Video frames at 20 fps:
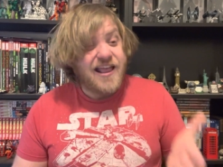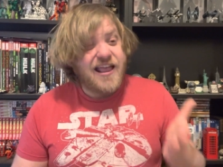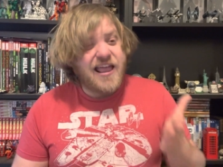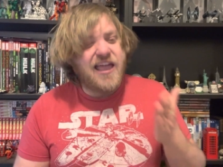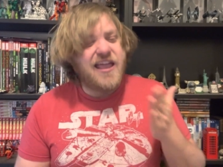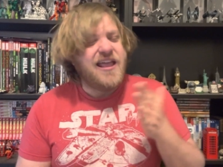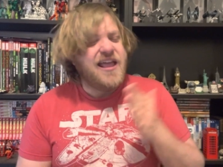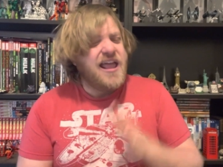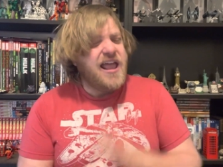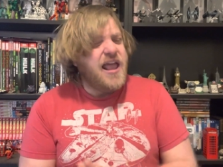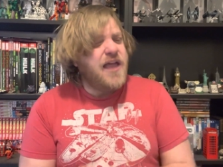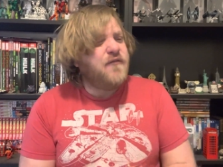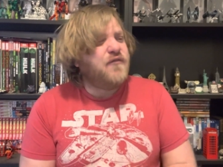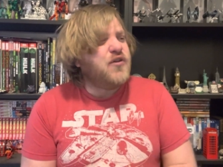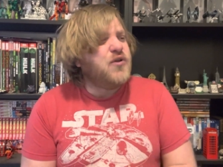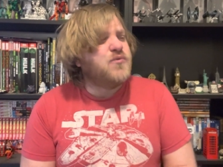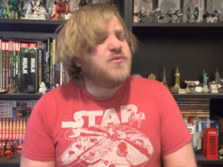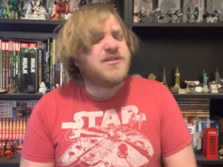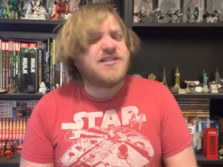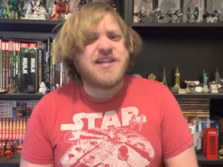if
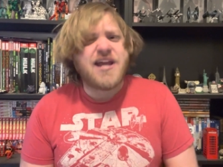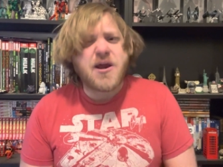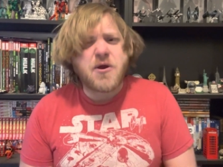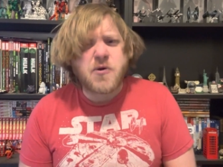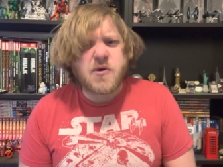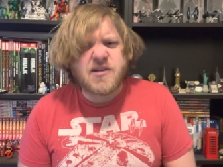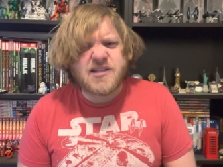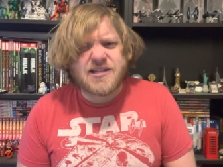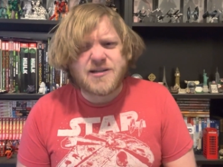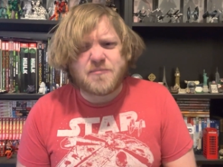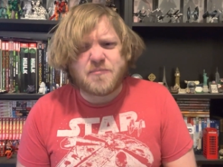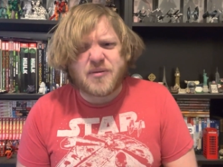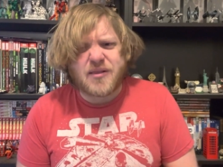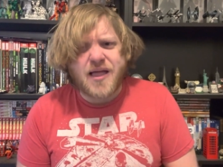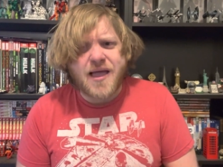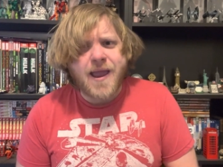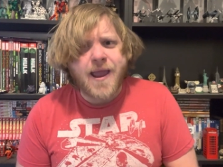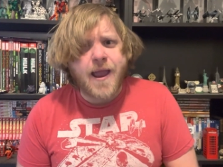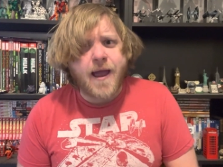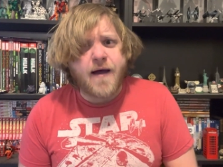you dared to
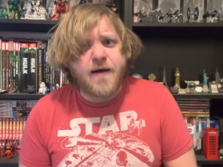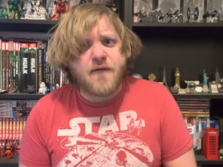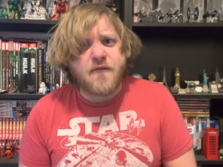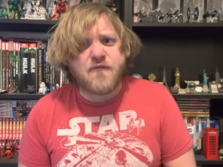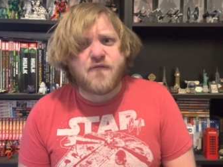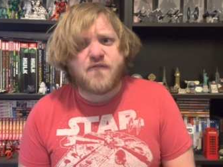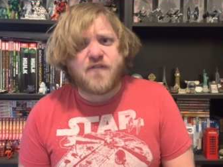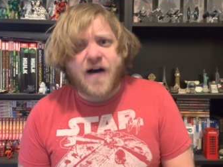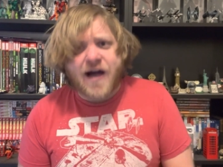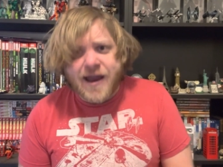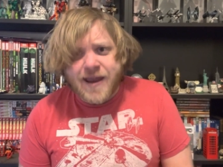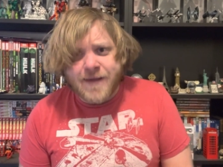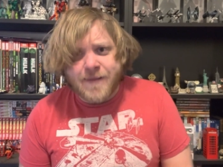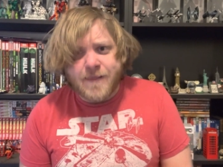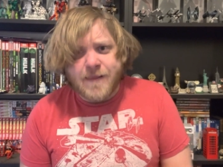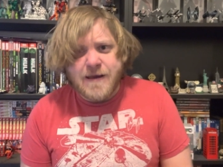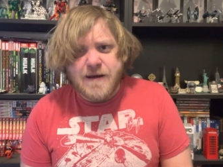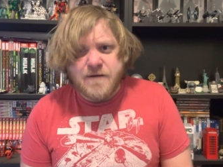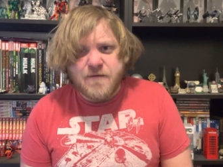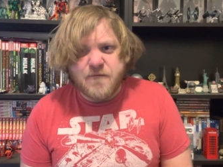play a
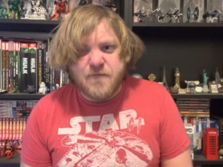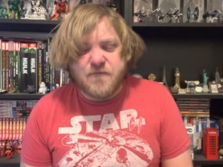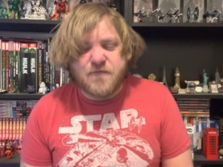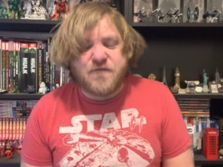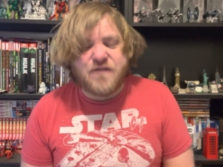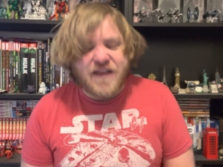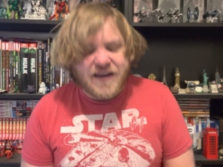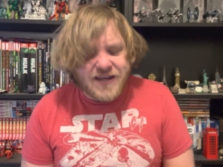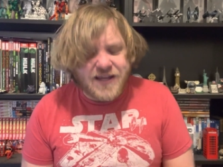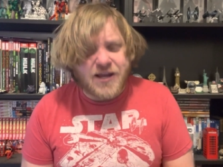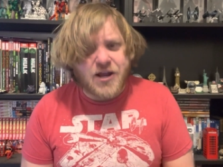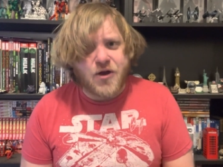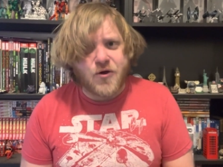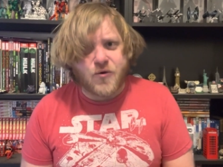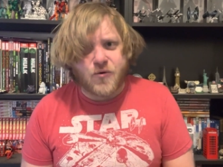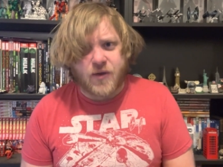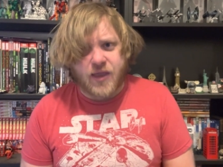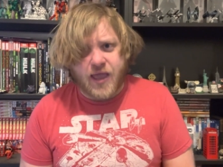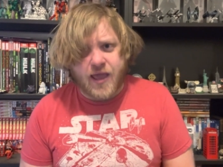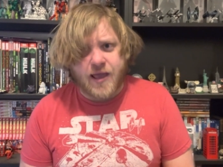violent
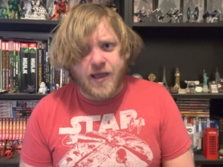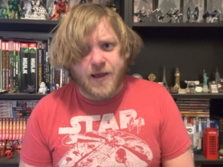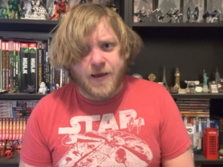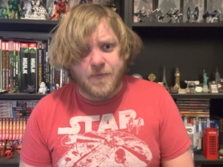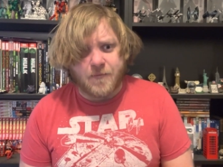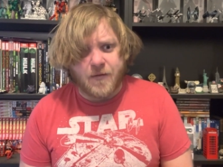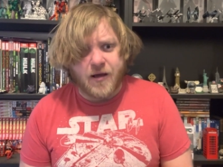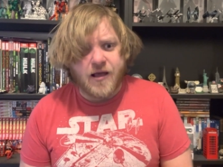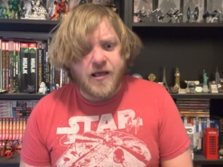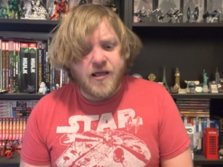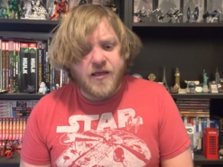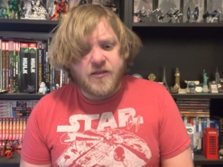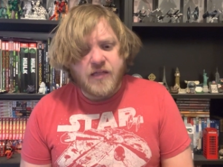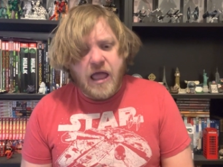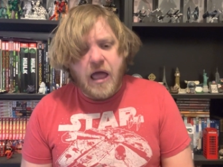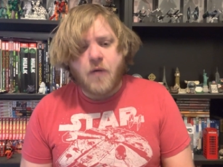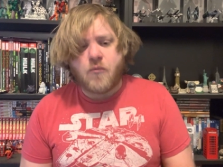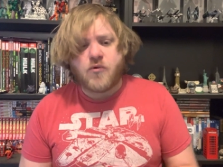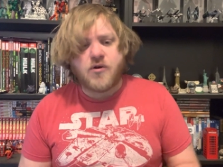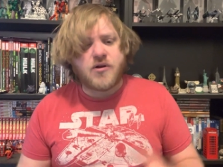video game,
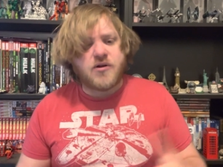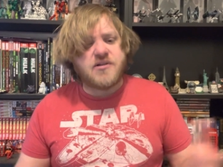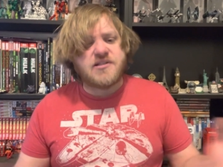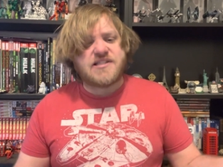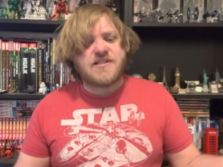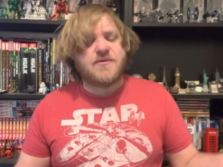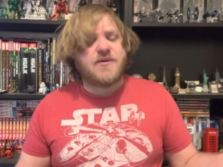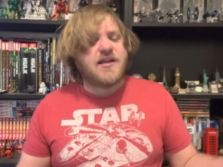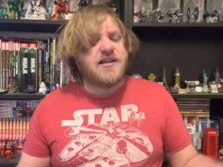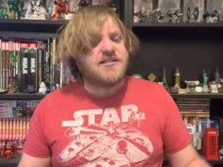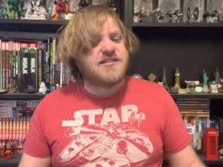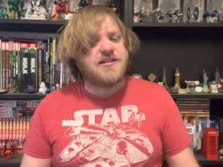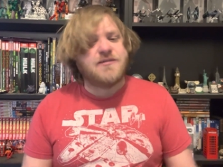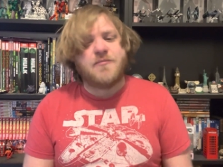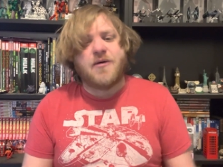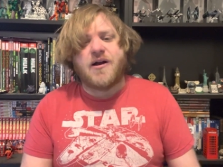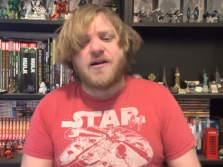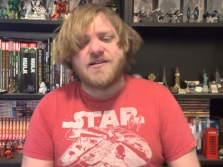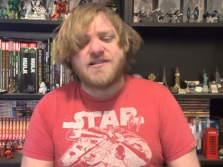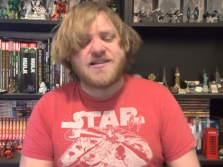that would also get
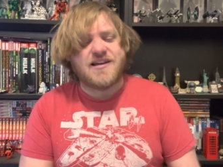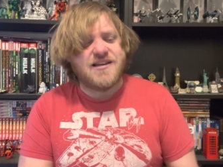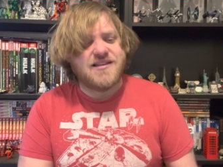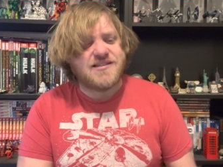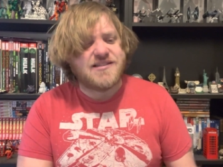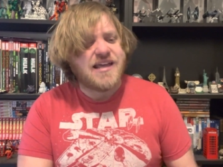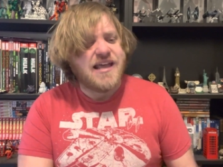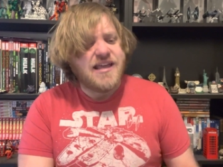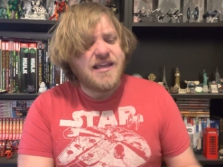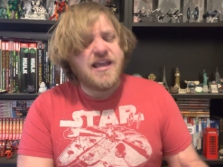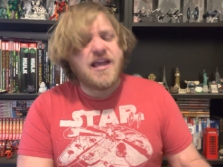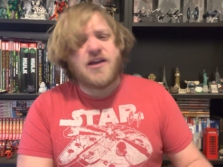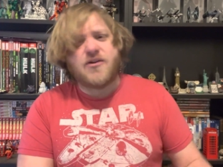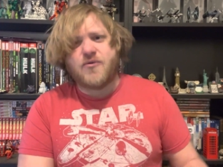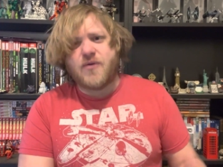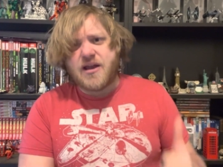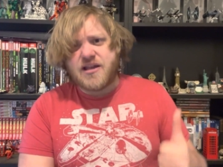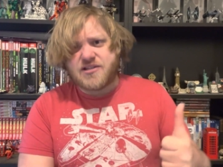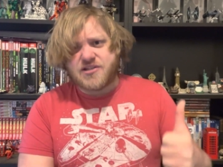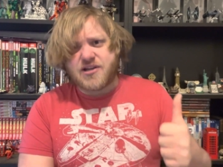demonetized. Yeah,
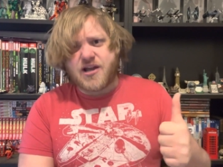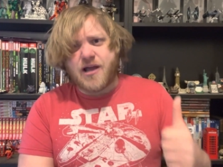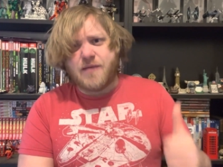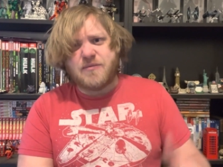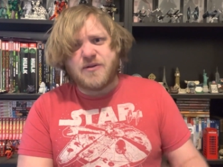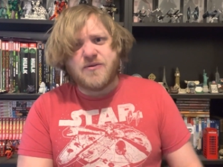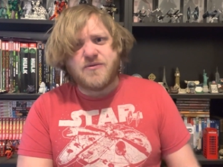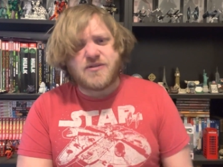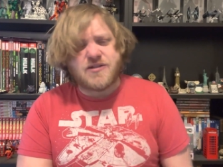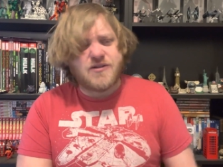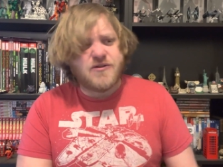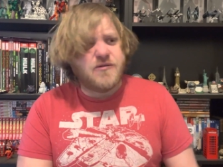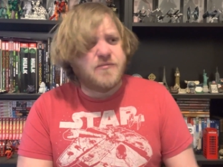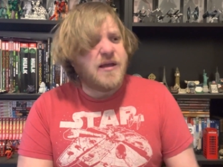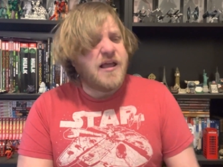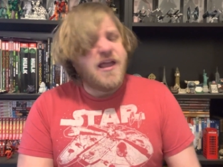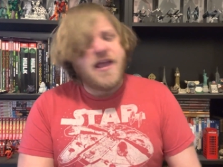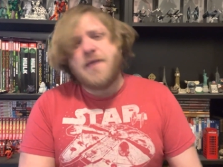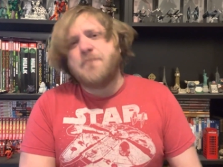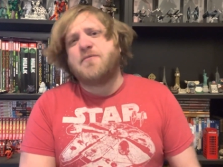great job, YouTube,
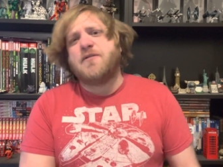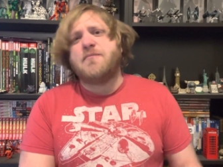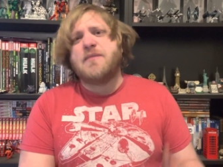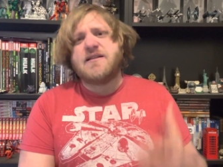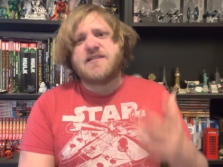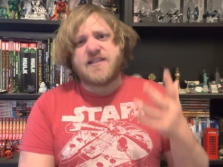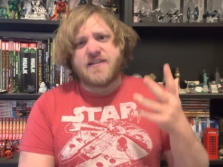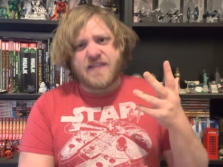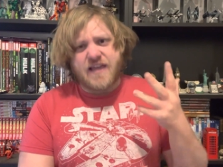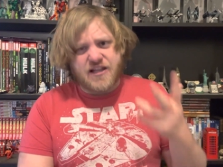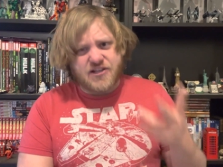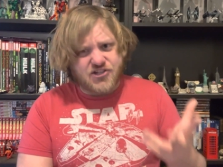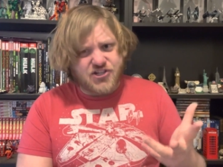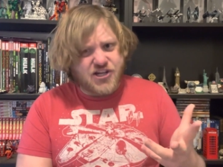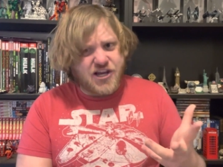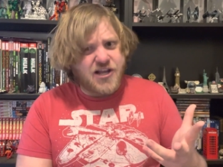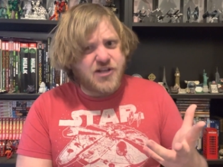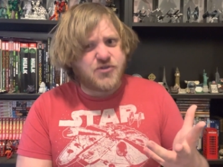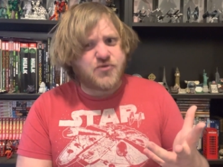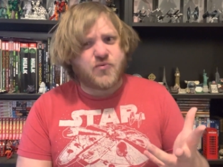implementing that
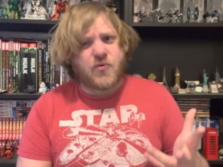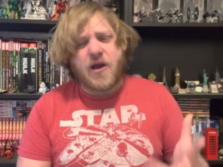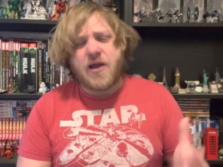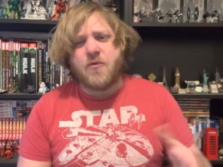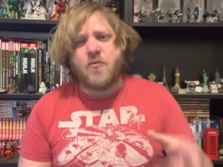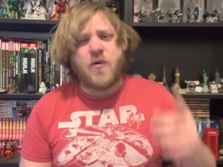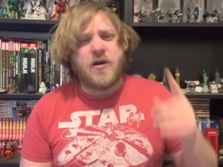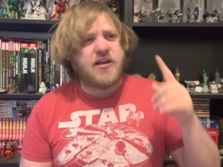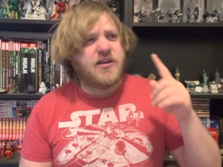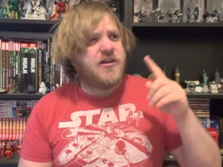change right when